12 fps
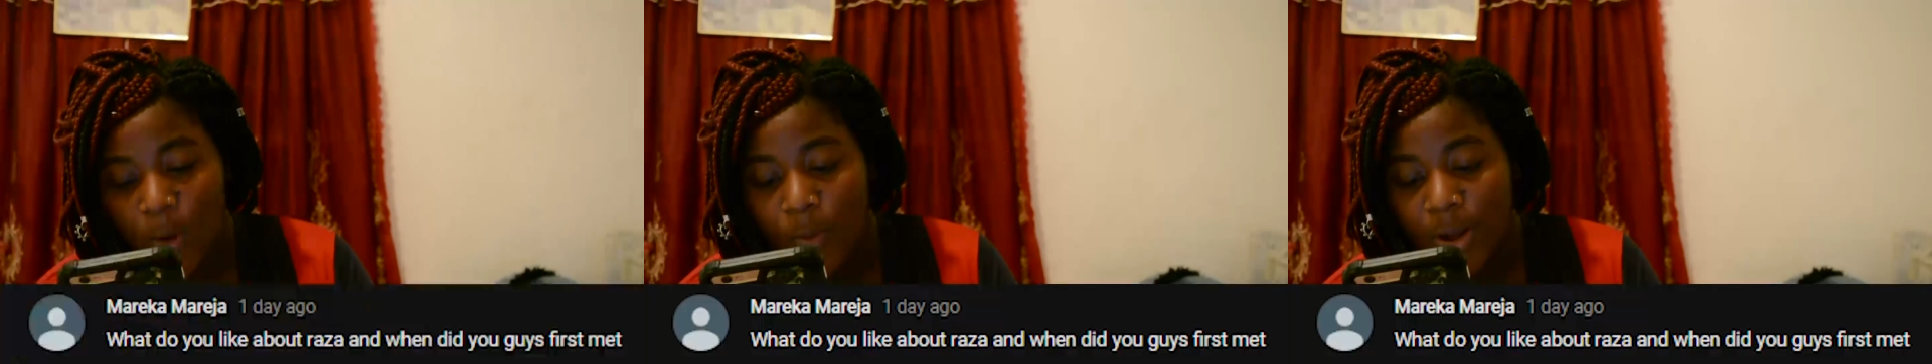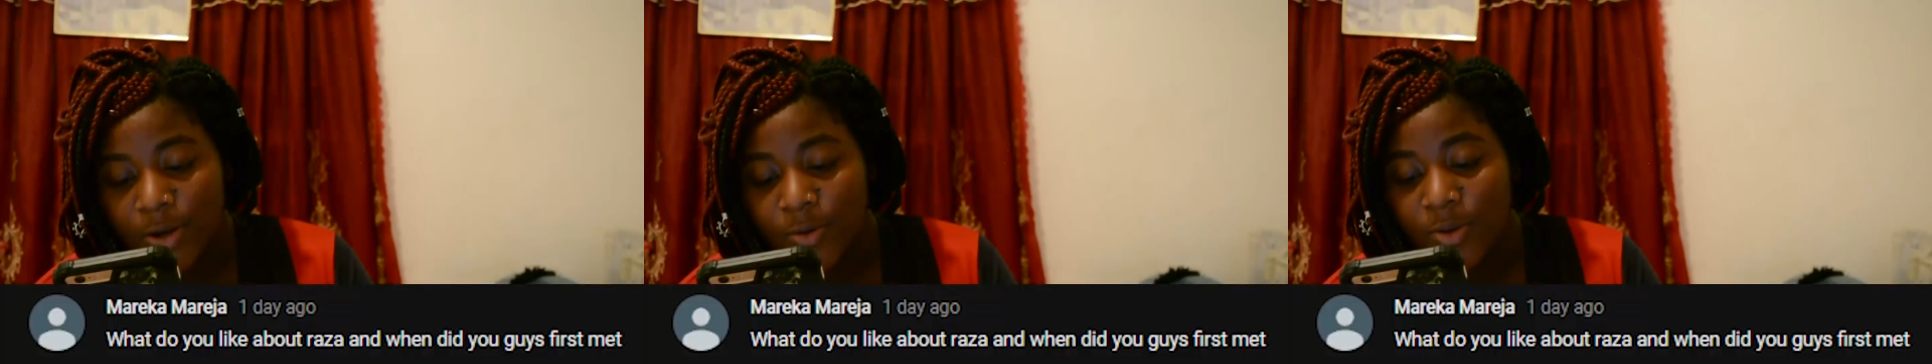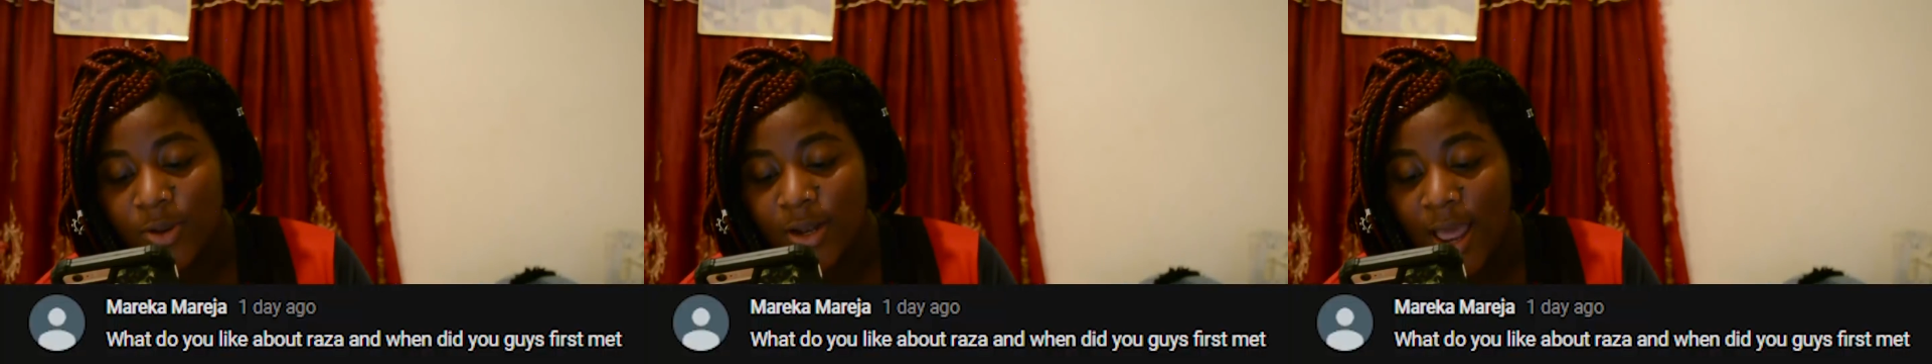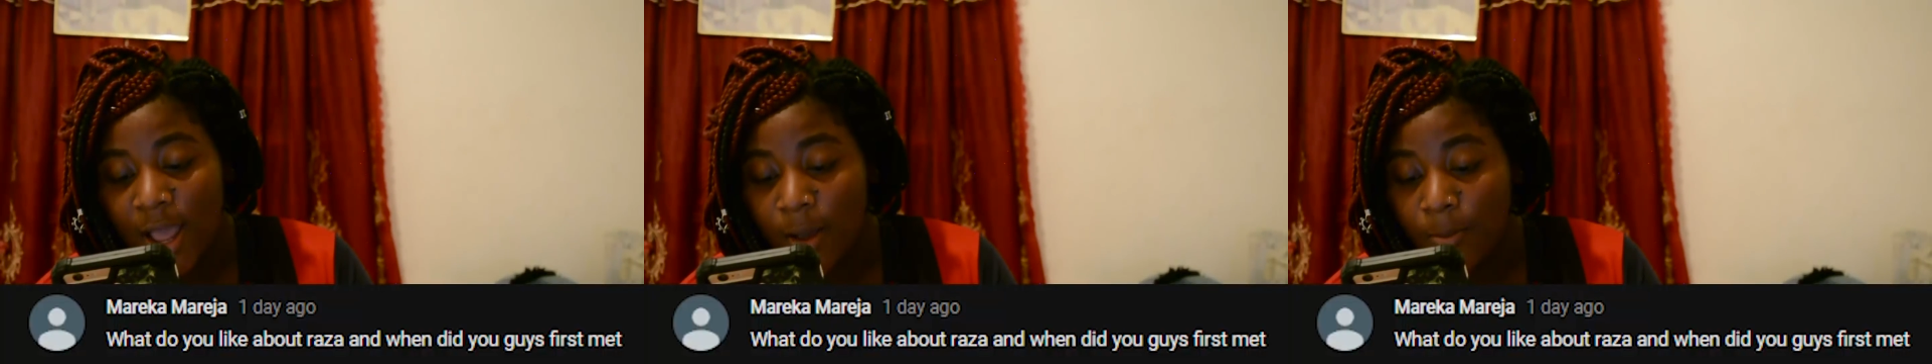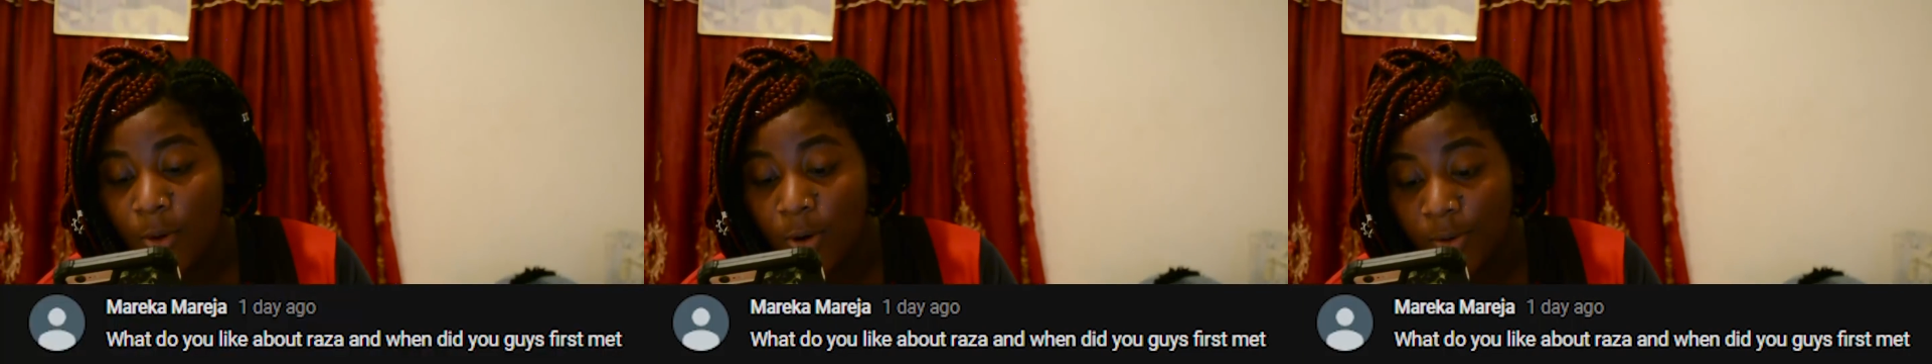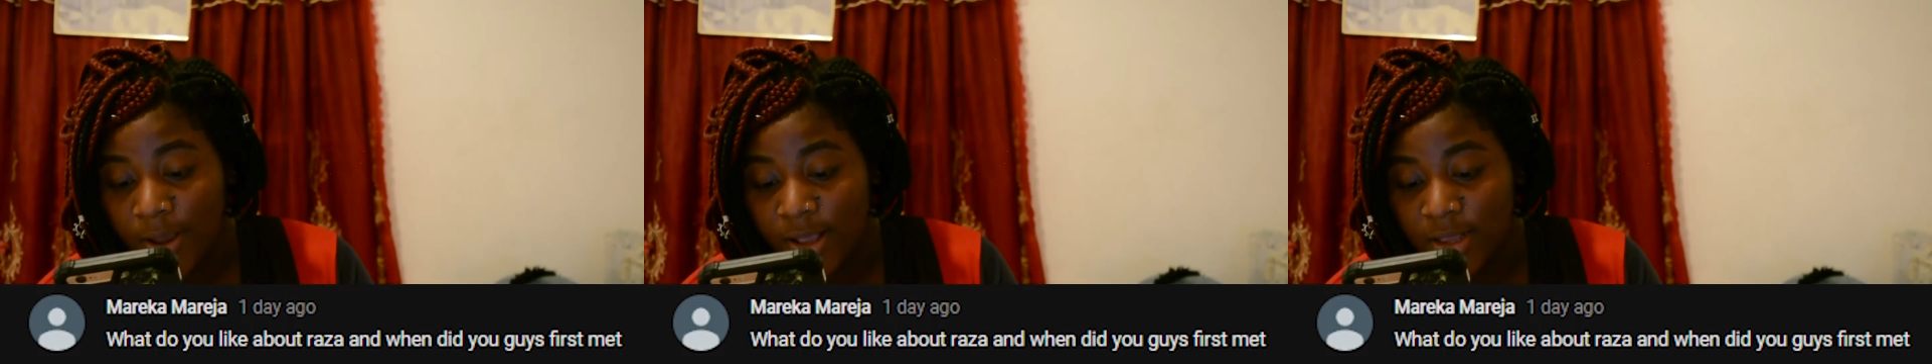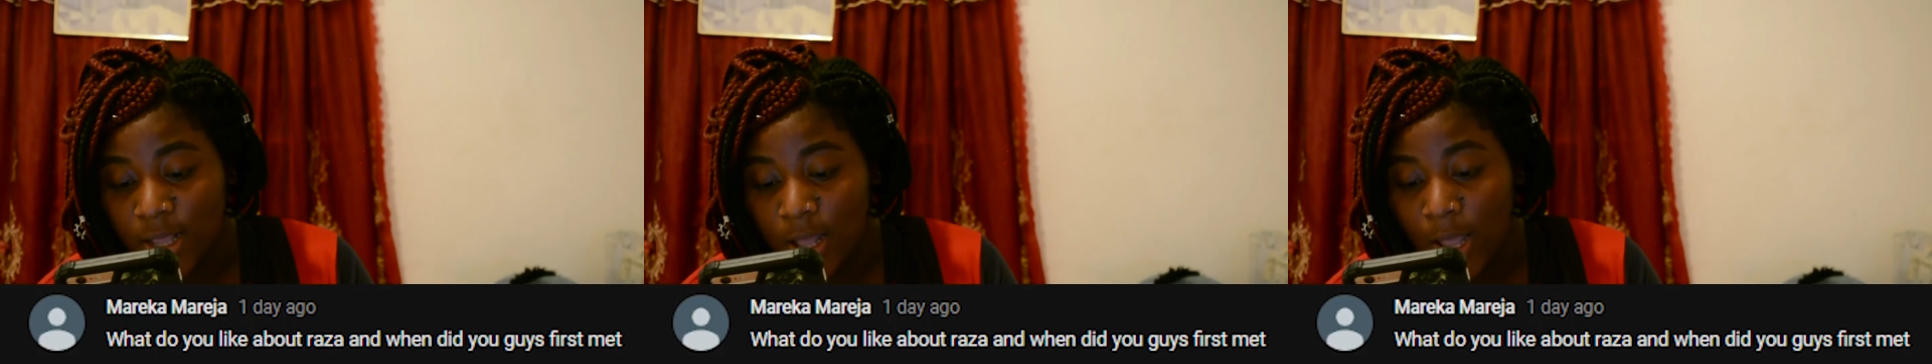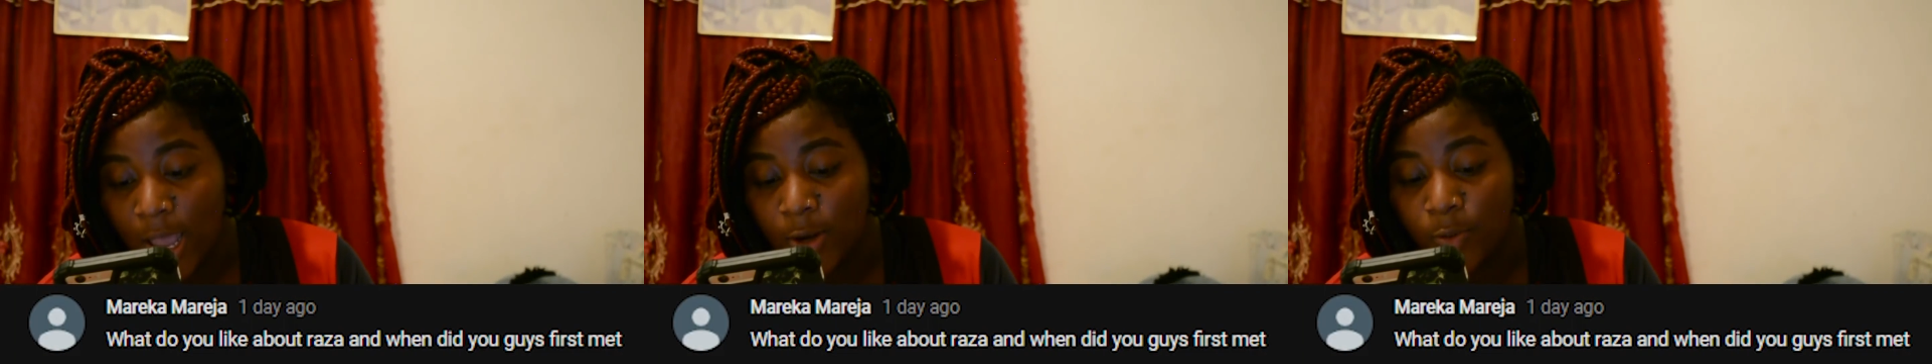What do you like about Reza
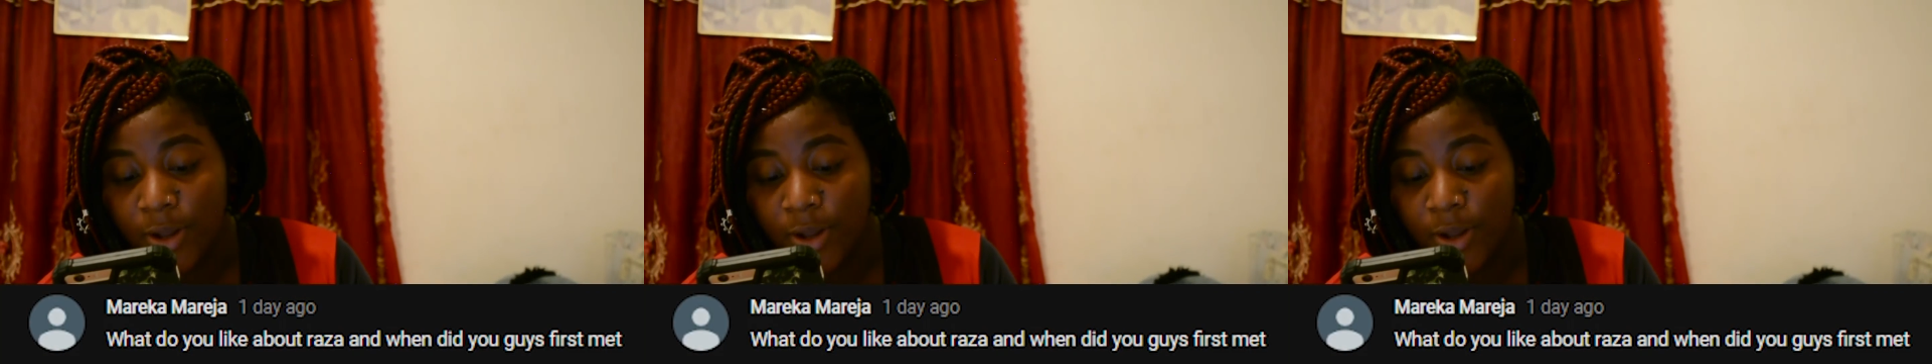and